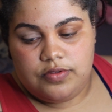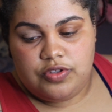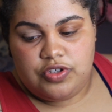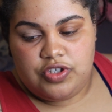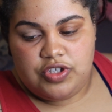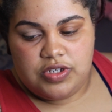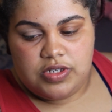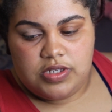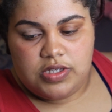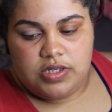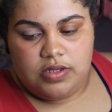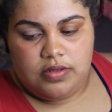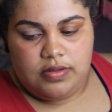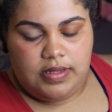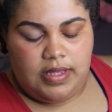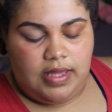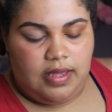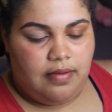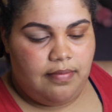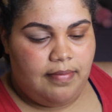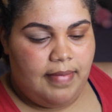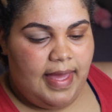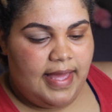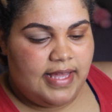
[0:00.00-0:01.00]
just so
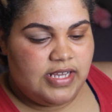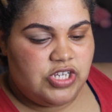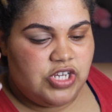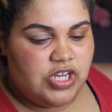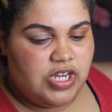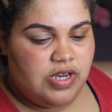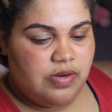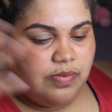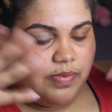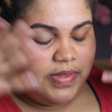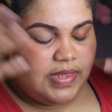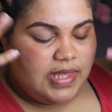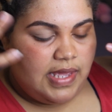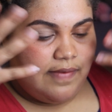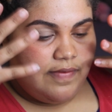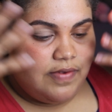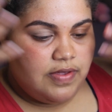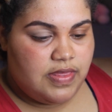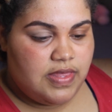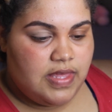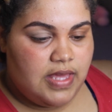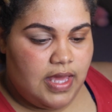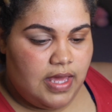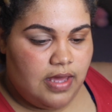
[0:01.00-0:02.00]
they'll match in with
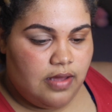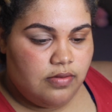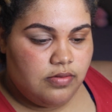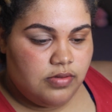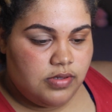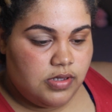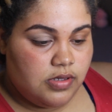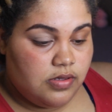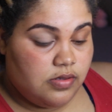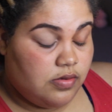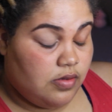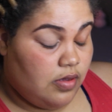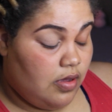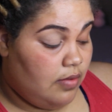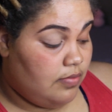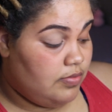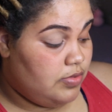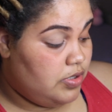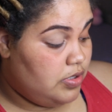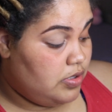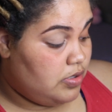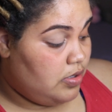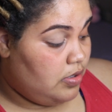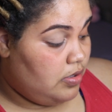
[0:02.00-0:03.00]
everything else. So I'm
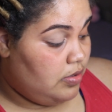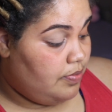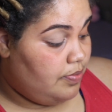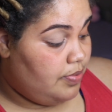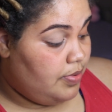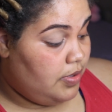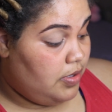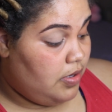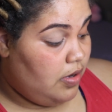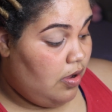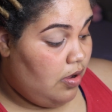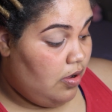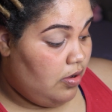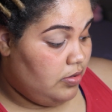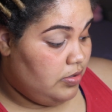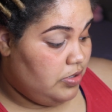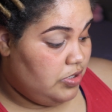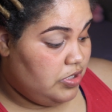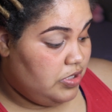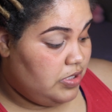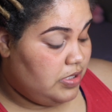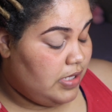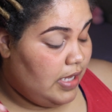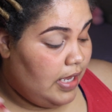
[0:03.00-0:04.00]
just going to put on
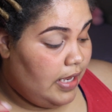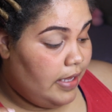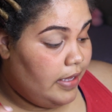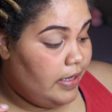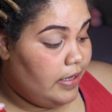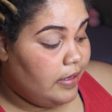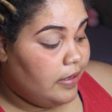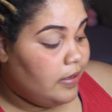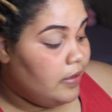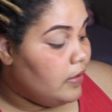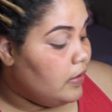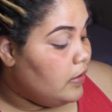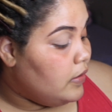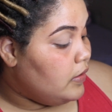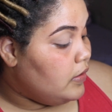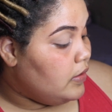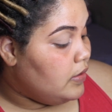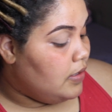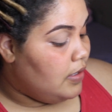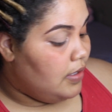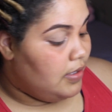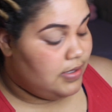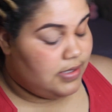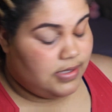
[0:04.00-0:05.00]
just like
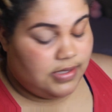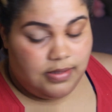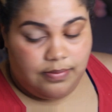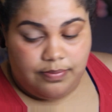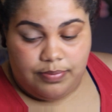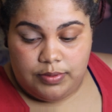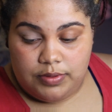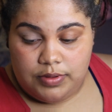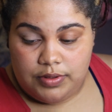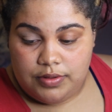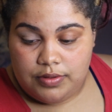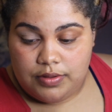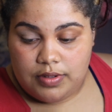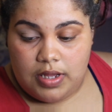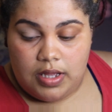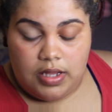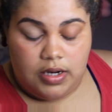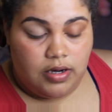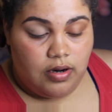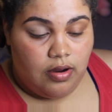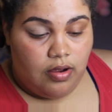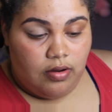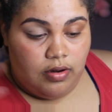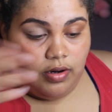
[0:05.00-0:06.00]
a simple little
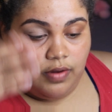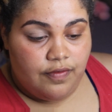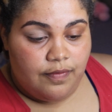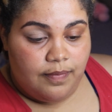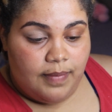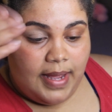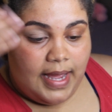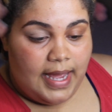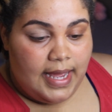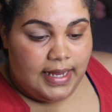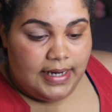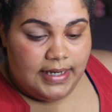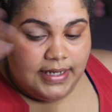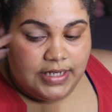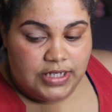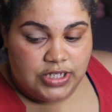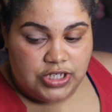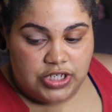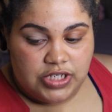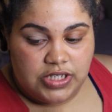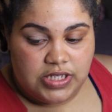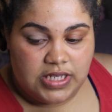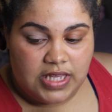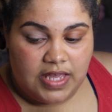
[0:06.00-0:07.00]
color all over my
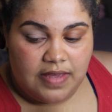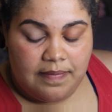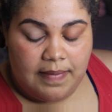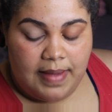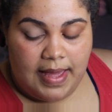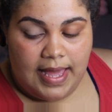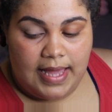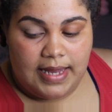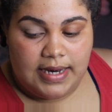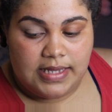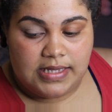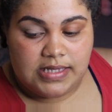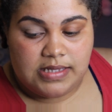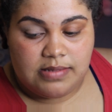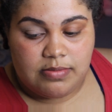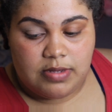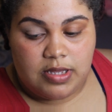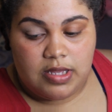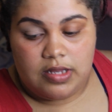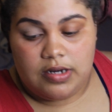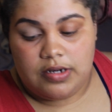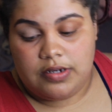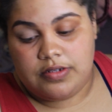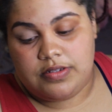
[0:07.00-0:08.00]
eyelids, just give my eyelids some
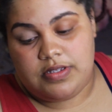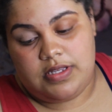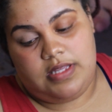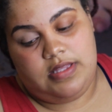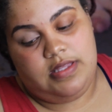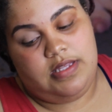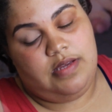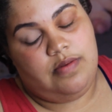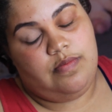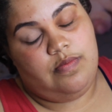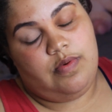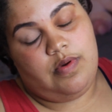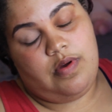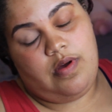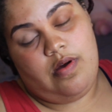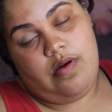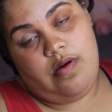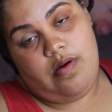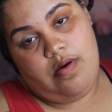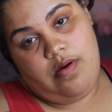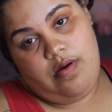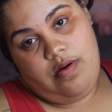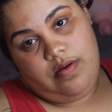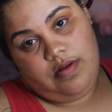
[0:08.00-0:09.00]
colors, and then we'll go
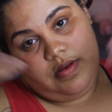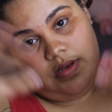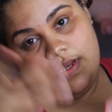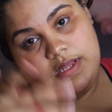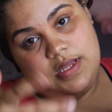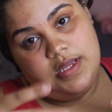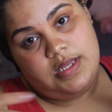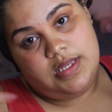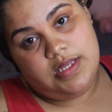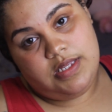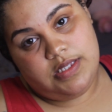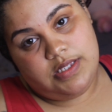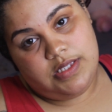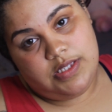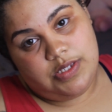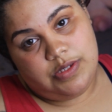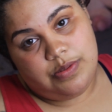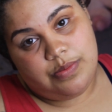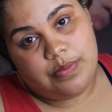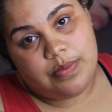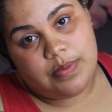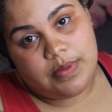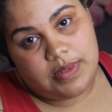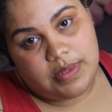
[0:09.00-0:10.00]
on
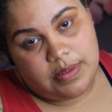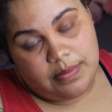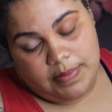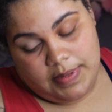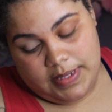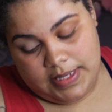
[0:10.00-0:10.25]
to the